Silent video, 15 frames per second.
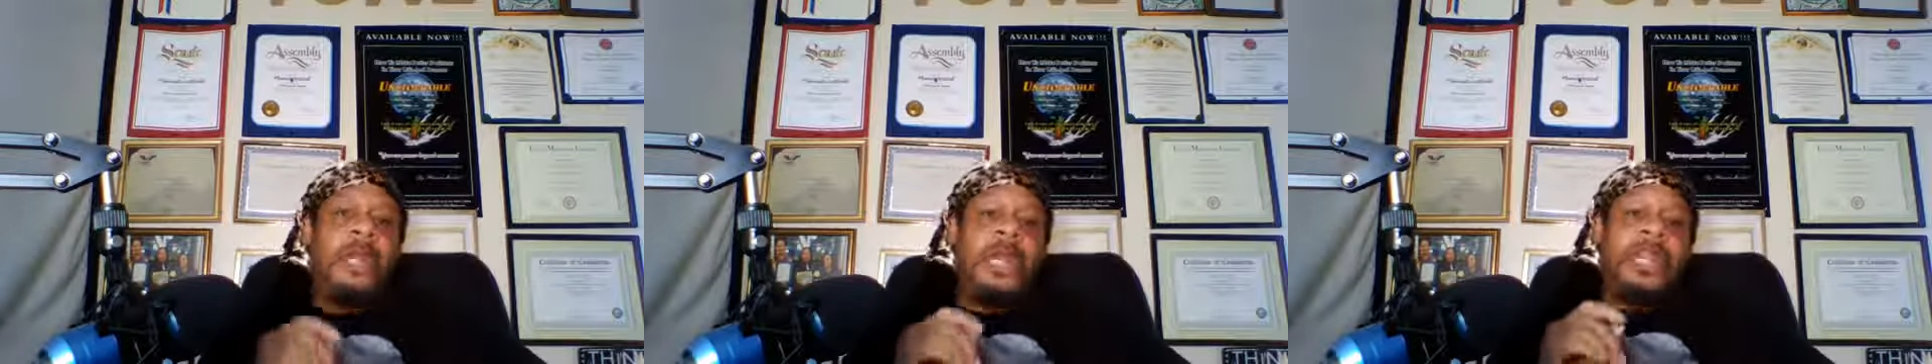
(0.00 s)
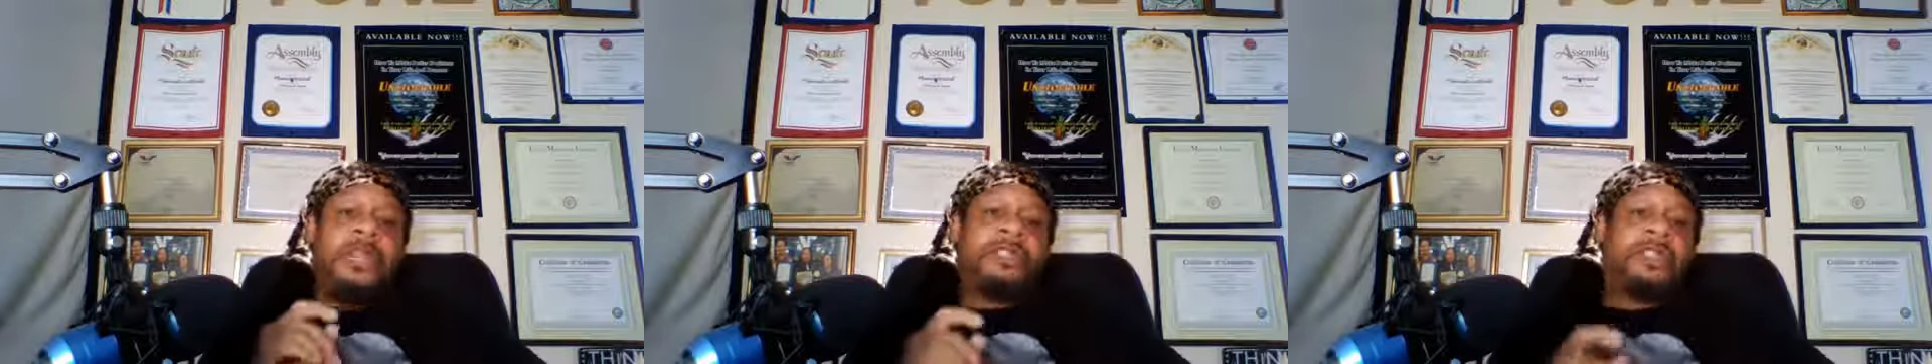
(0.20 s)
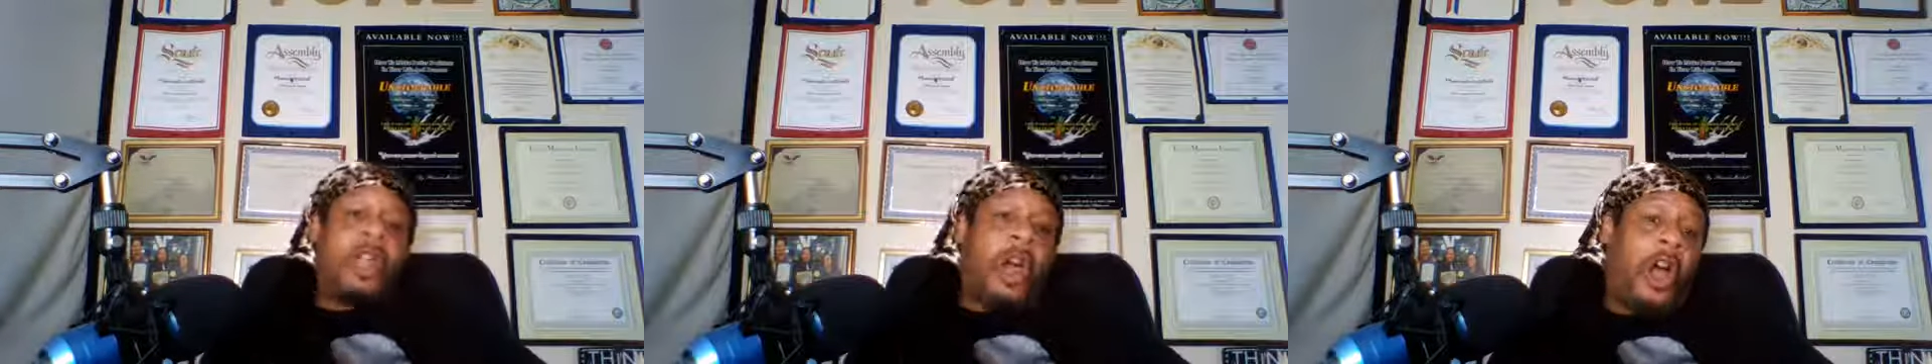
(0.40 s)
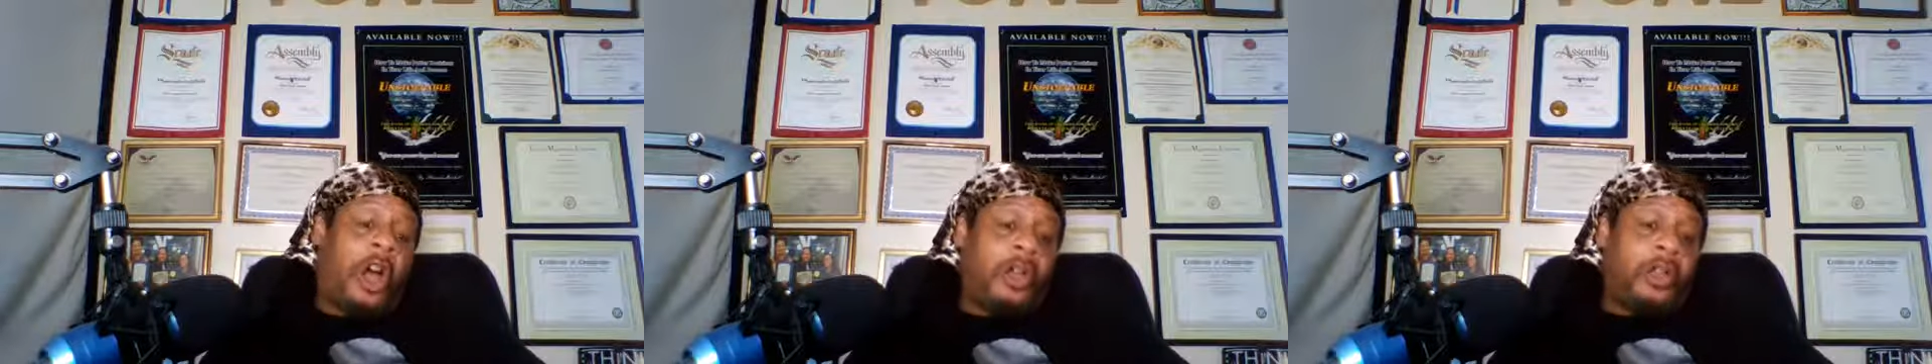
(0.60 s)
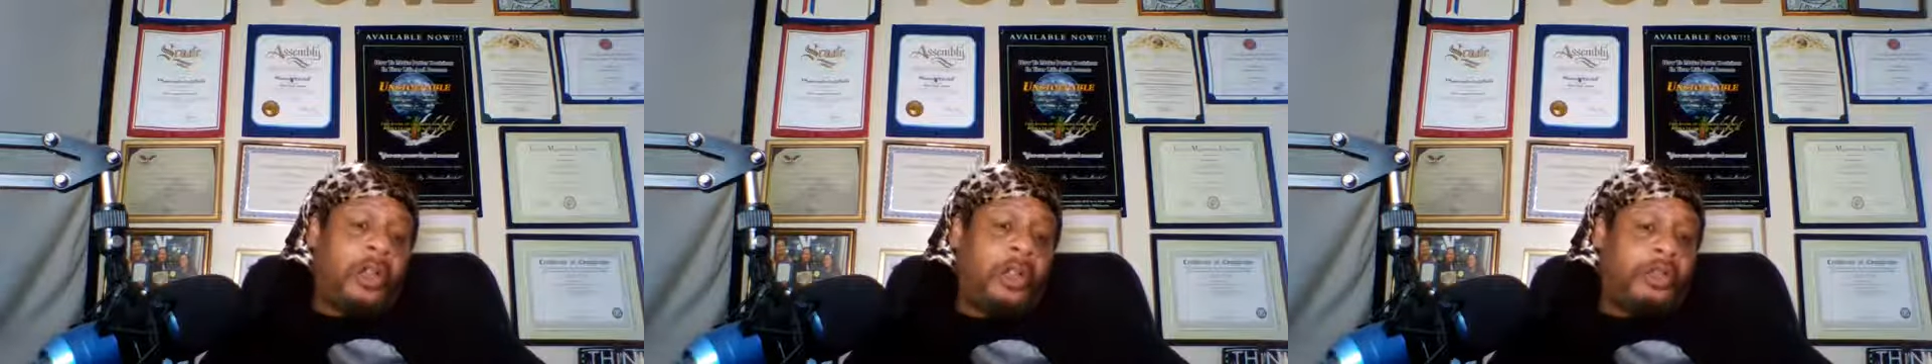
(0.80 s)
It's the
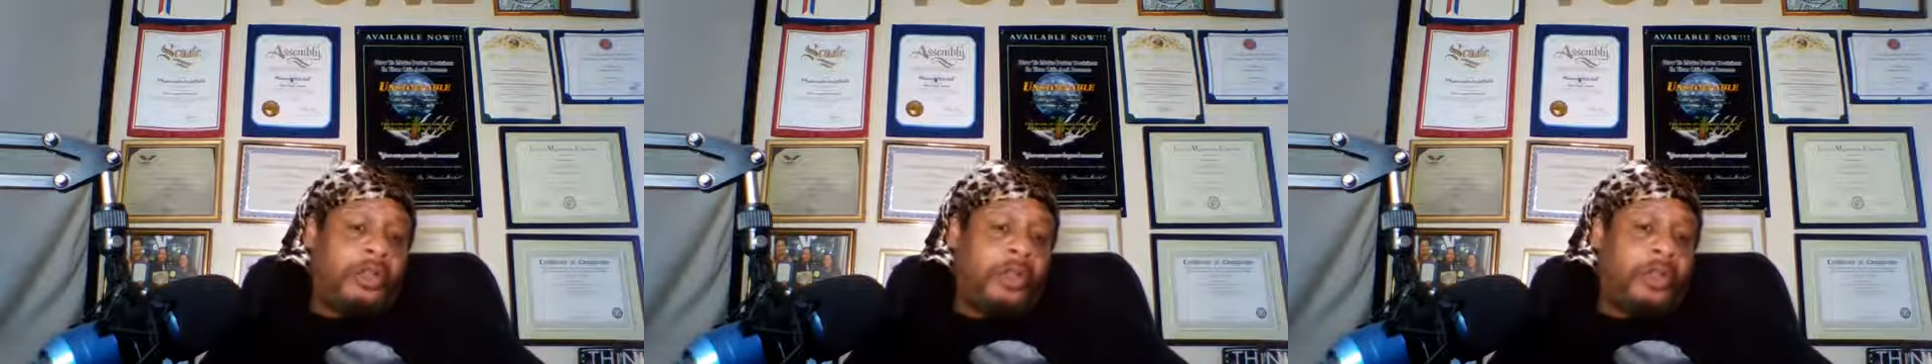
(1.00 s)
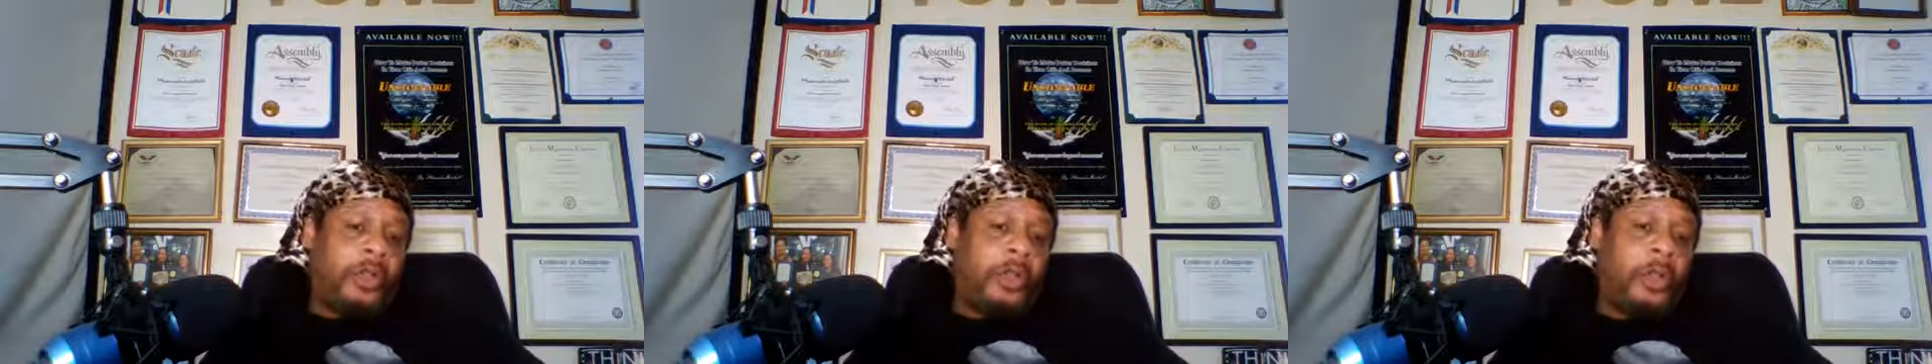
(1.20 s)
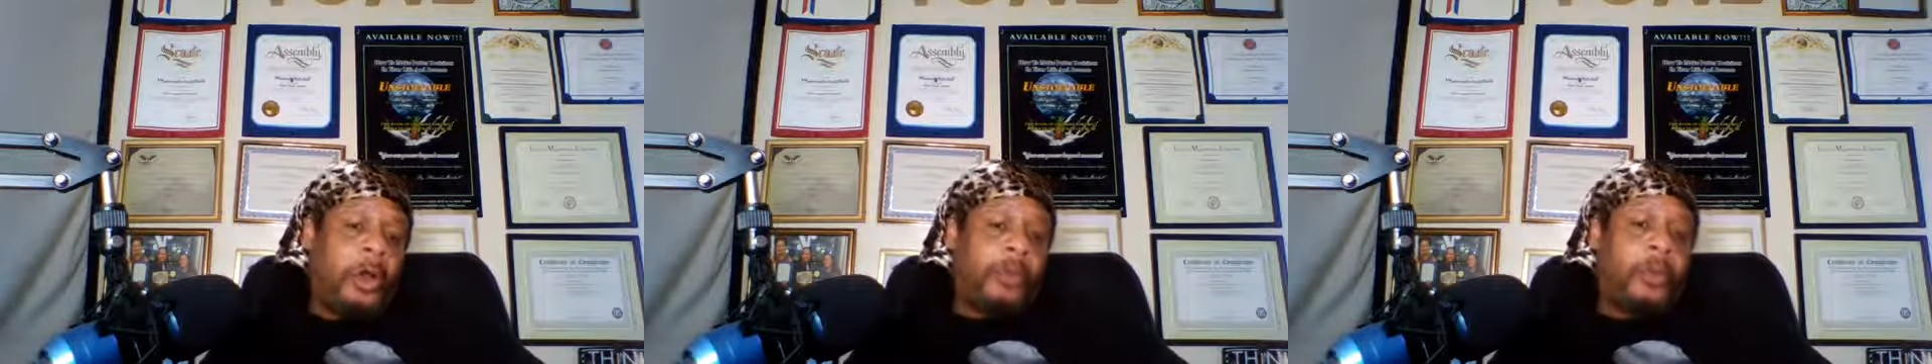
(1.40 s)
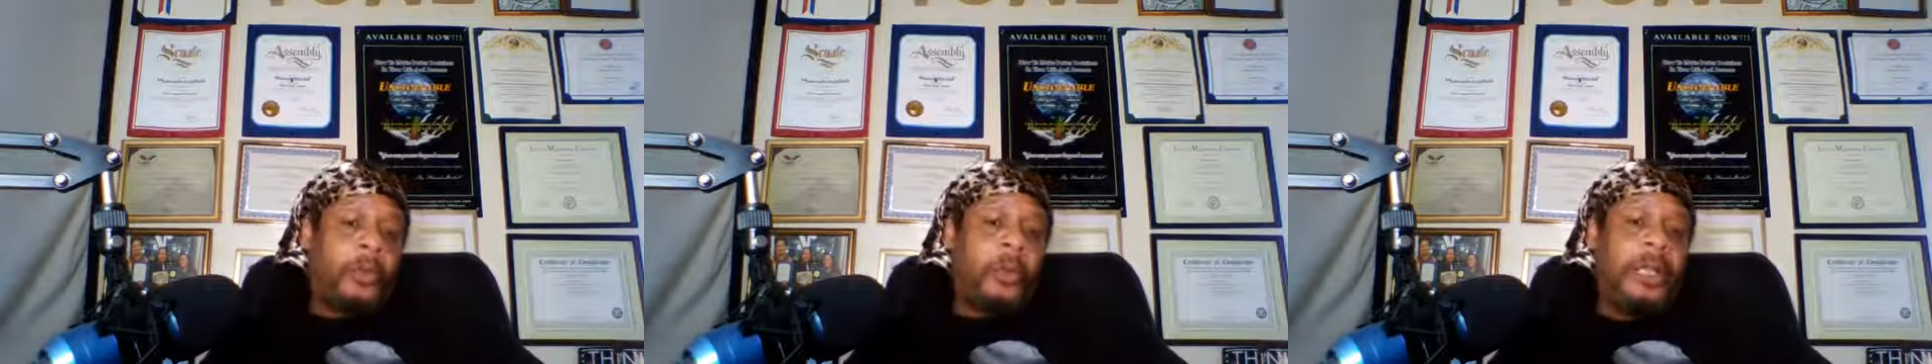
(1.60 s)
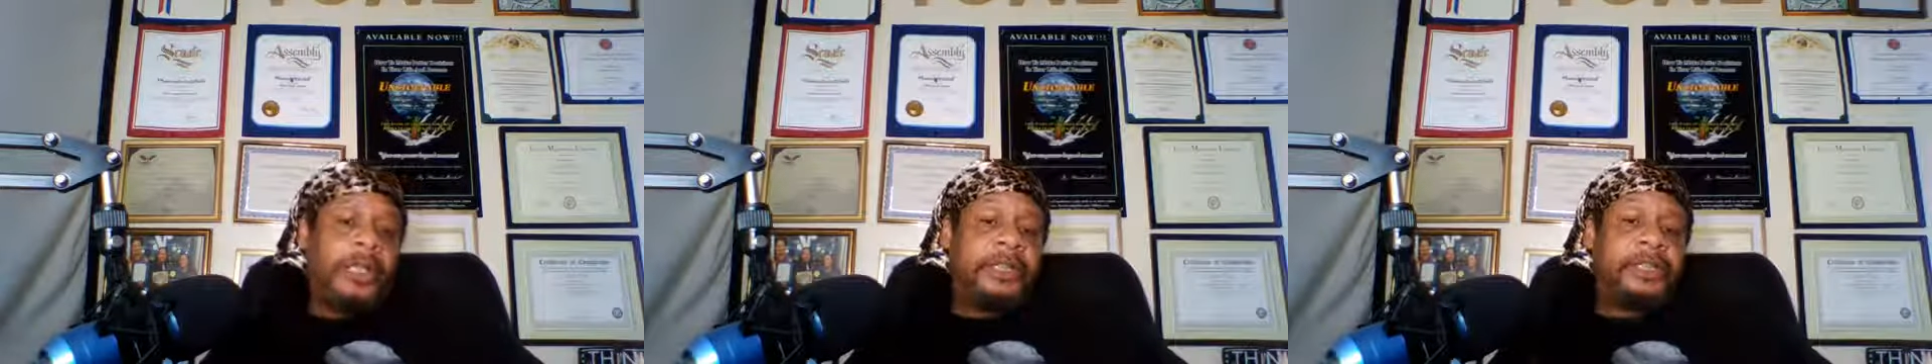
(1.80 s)
articles of
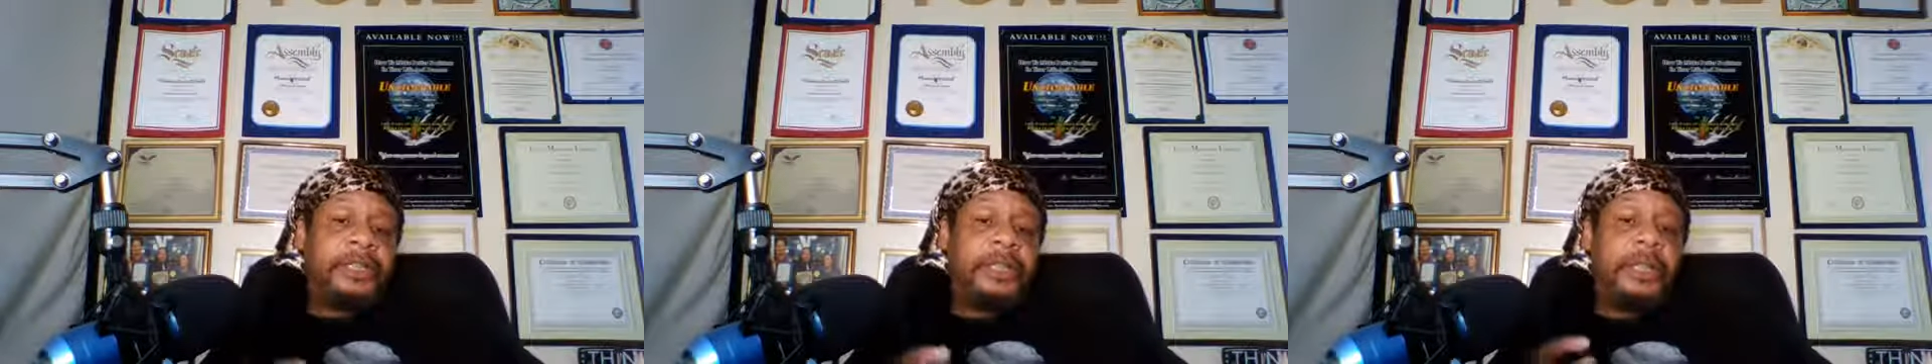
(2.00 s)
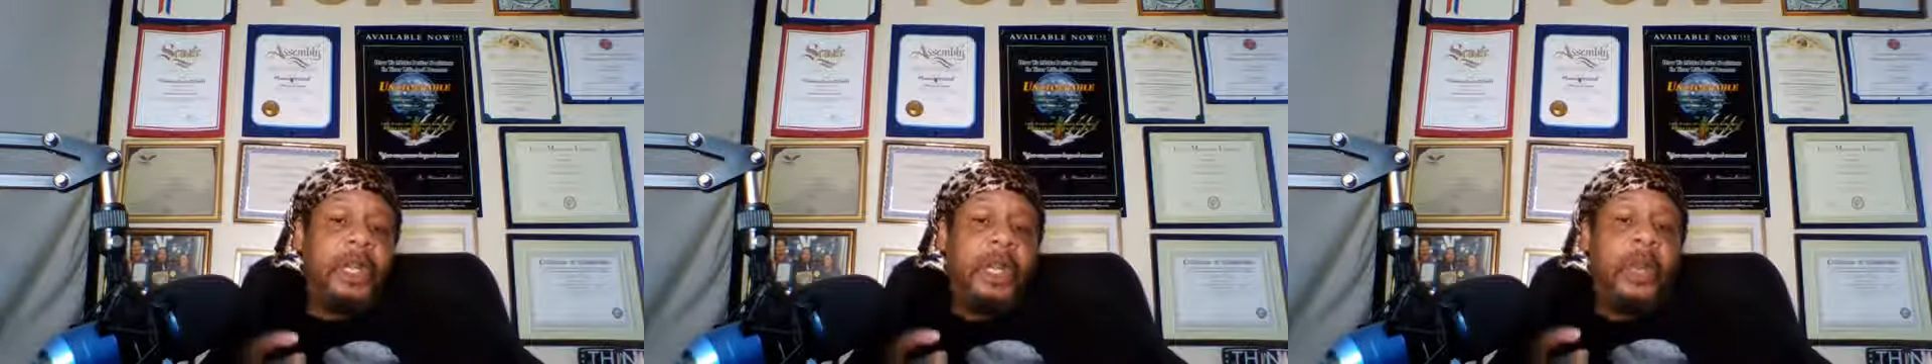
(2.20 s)
incorporation